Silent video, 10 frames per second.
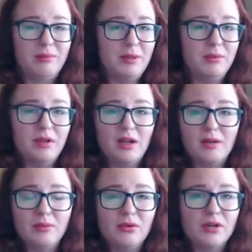people
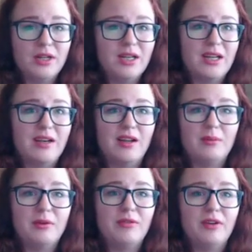onboarded and help you